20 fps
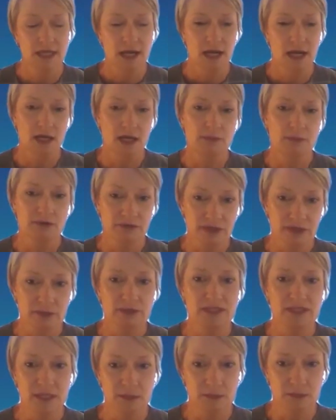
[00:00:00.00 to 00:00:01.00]

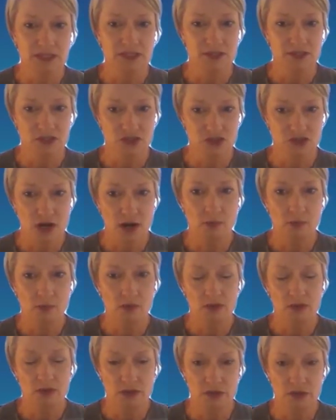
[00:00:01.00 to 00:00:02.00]
Aflibercept is the trap
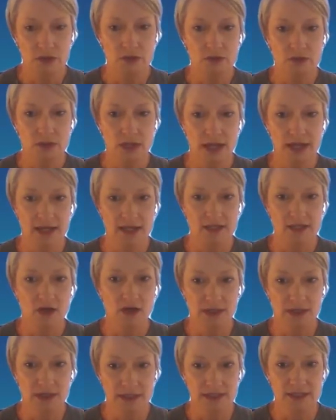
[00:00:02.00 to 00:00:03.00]
molecule, and
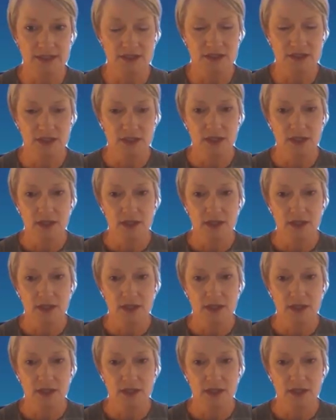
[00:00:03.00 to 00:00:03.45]
Eylea